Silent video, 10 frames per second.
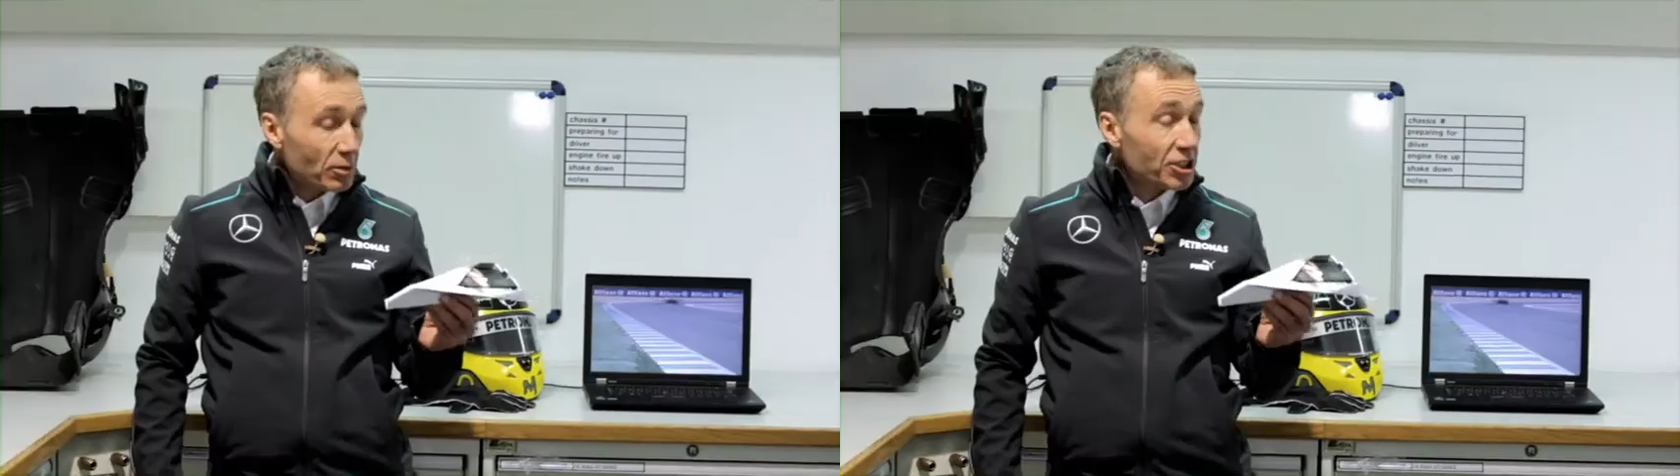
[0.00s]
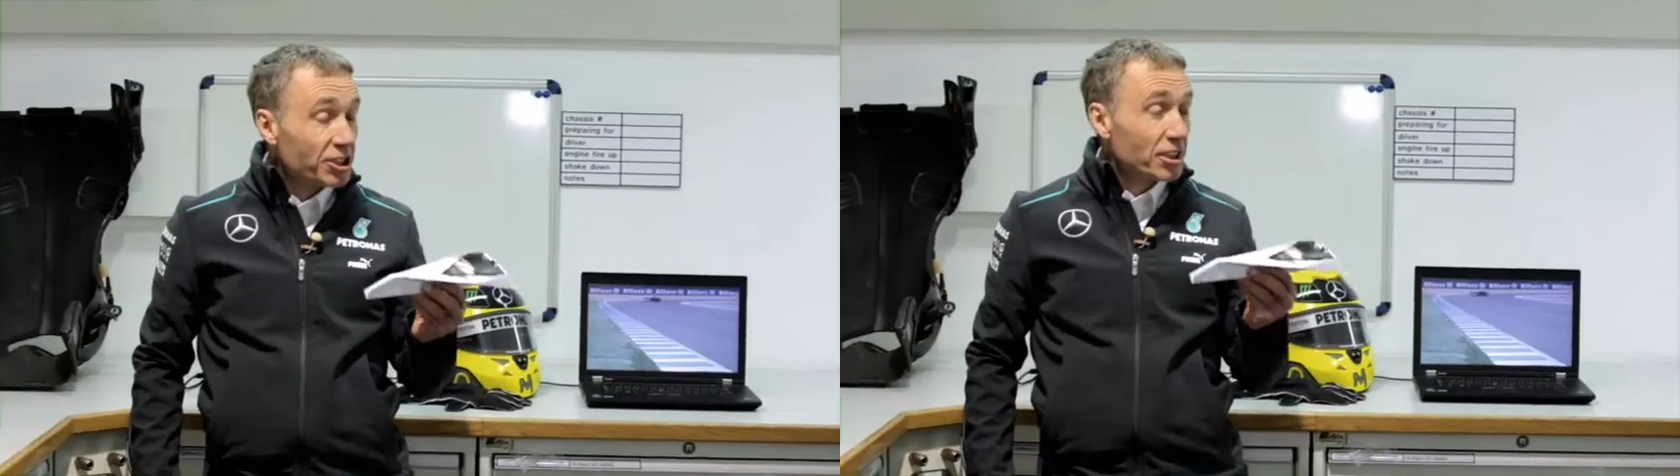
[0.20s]

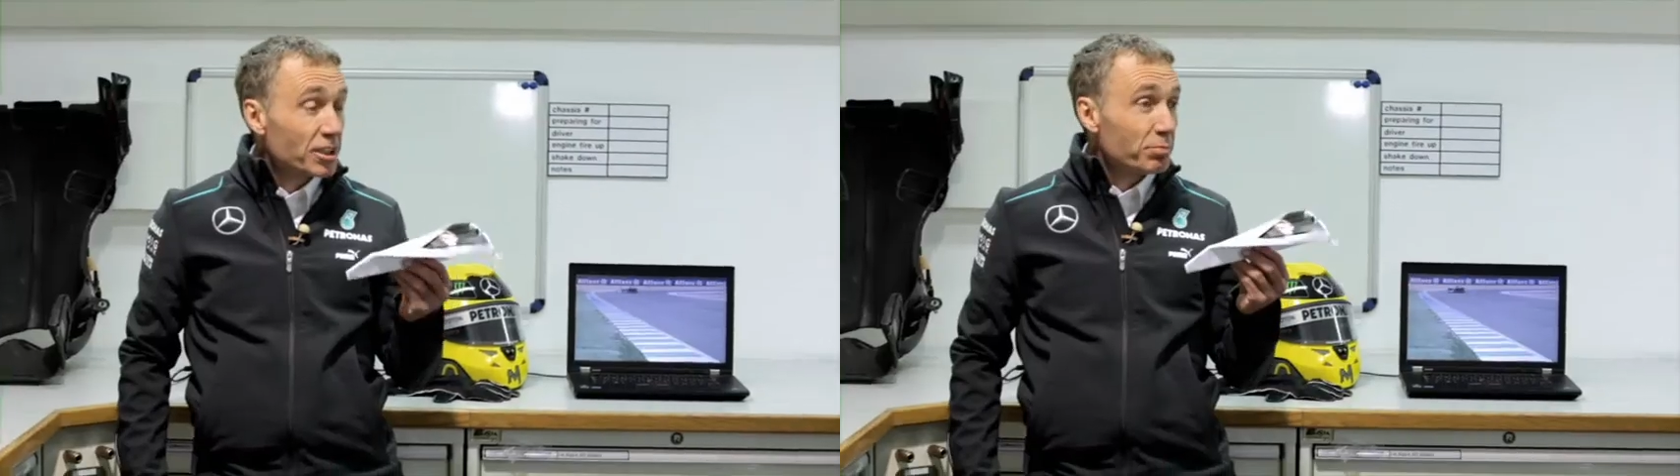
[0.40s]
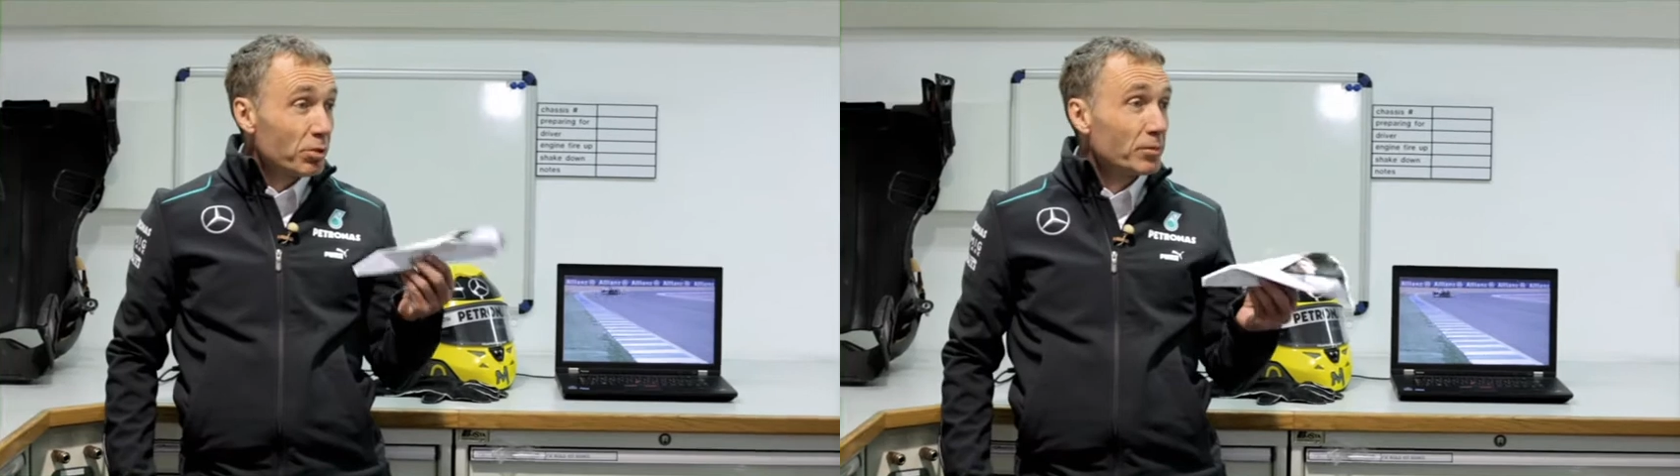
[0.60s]
which
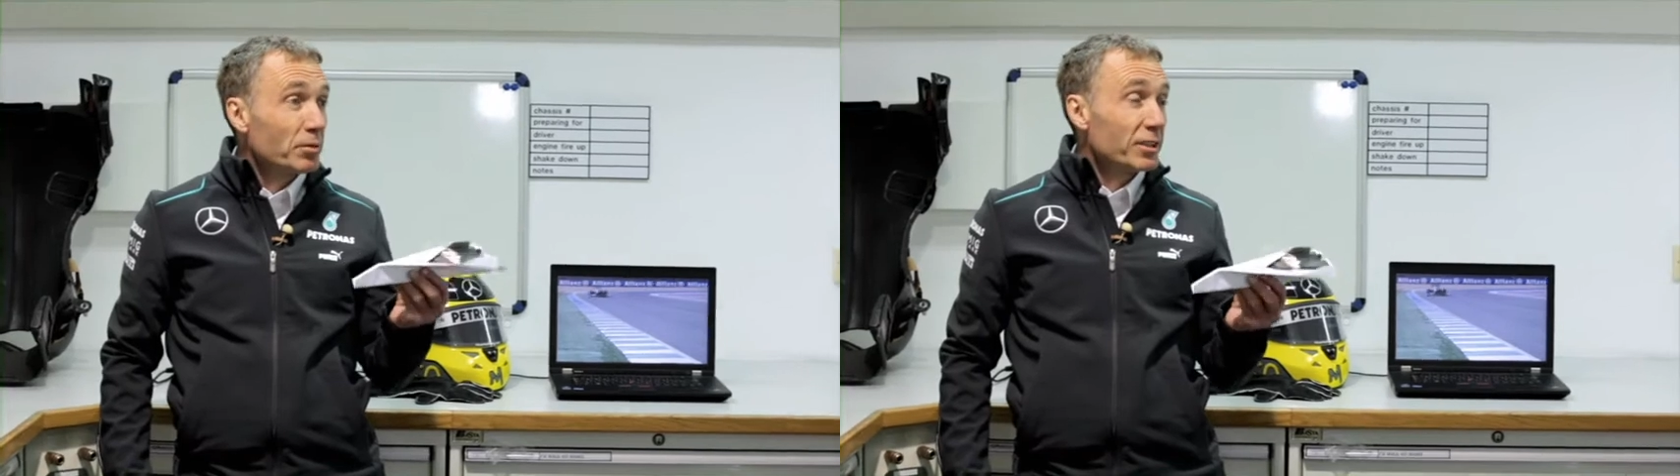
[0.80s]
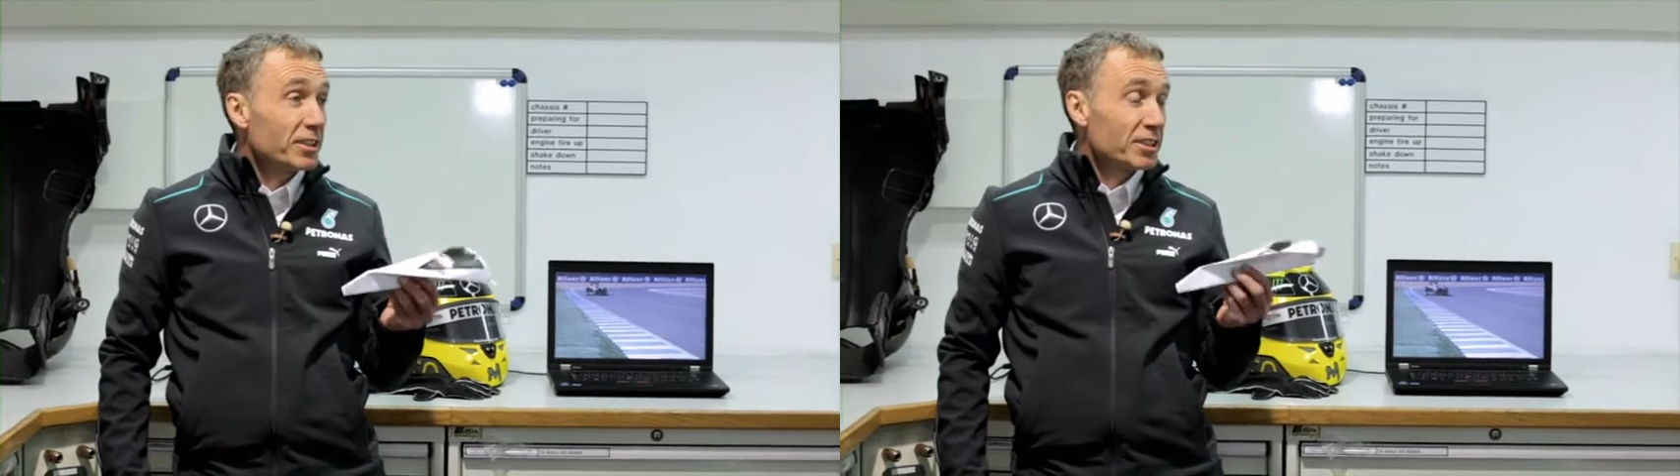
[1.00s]
is
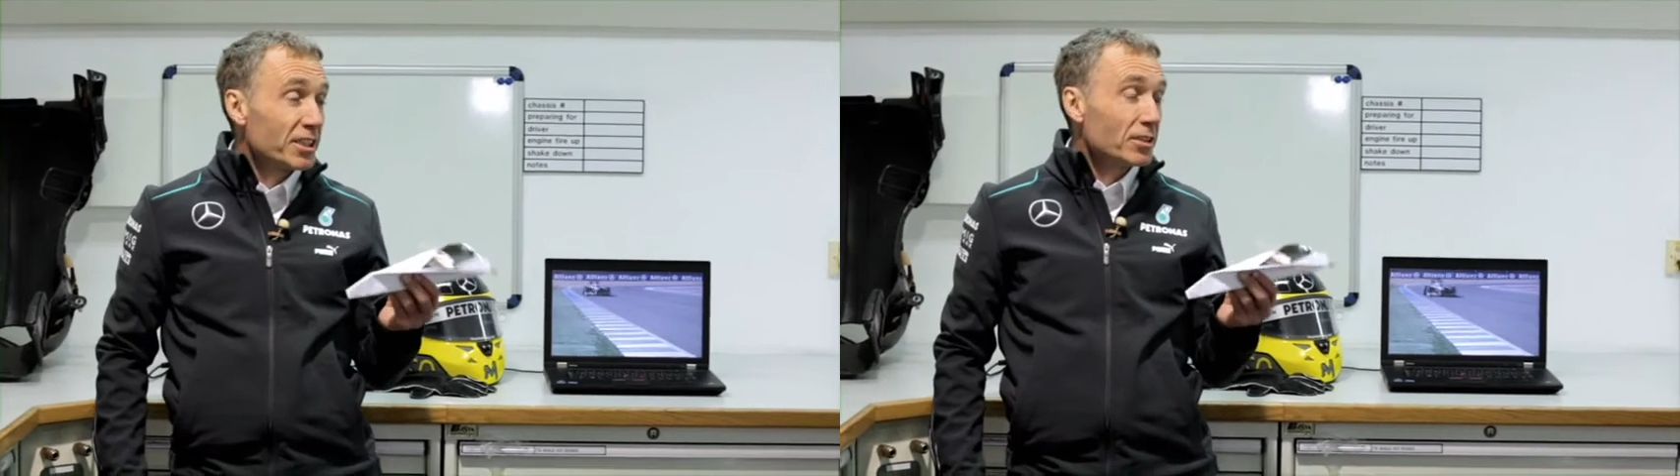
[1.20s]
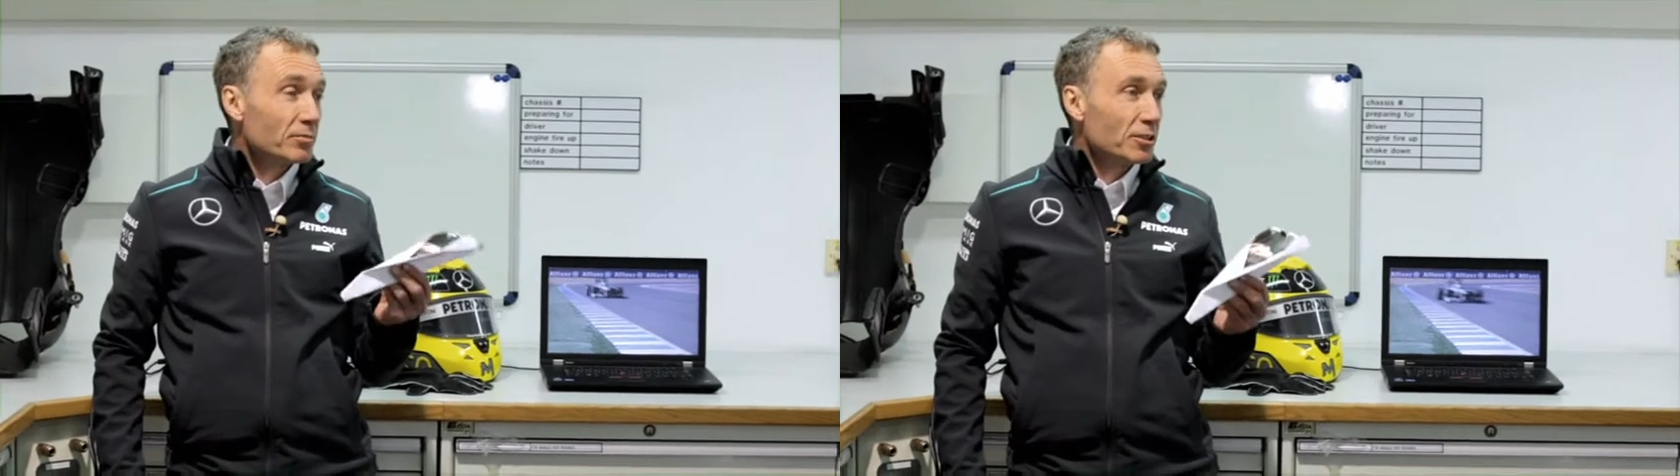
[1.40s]
probably the
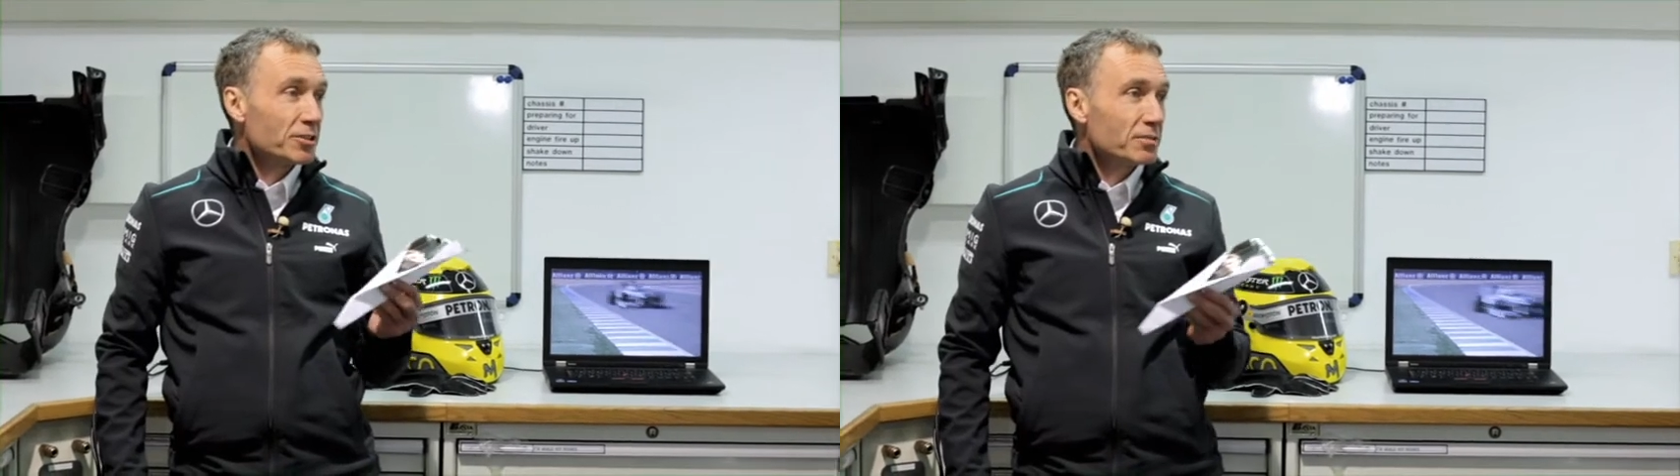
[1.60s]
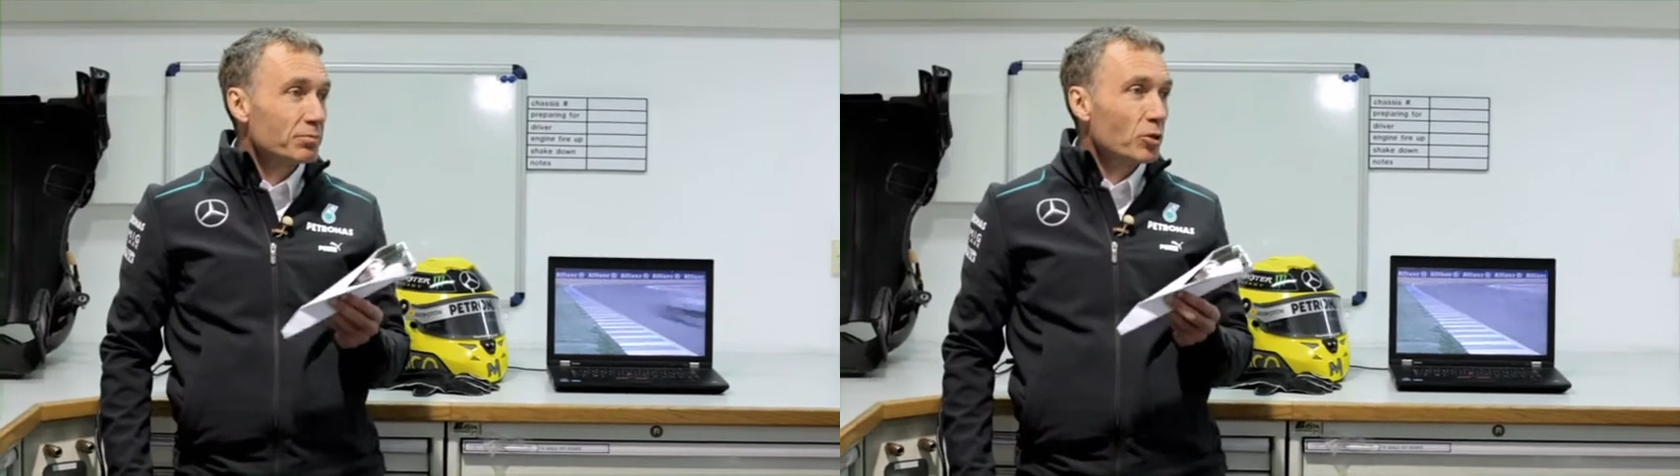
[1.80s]
single
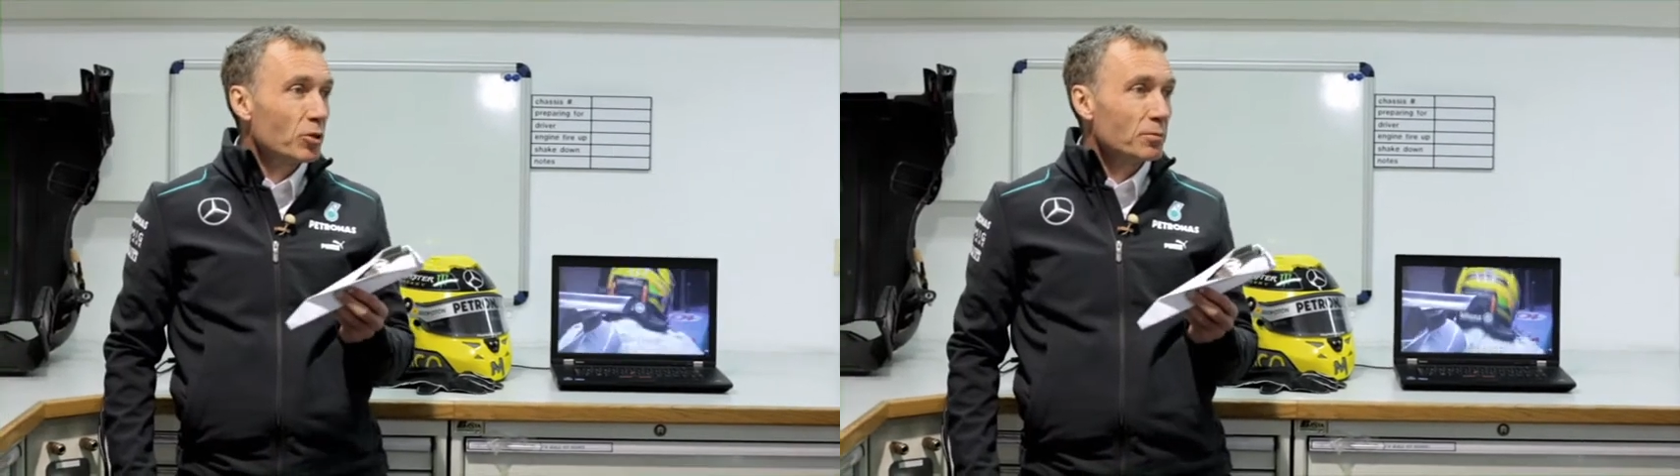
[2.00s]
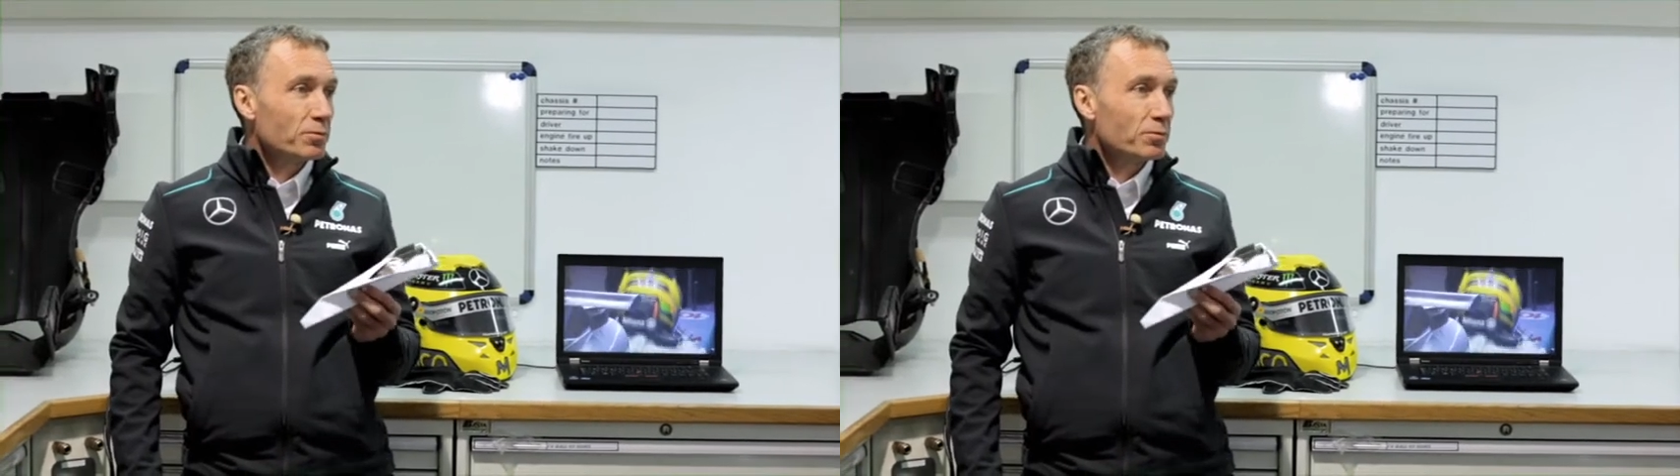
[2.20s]
most important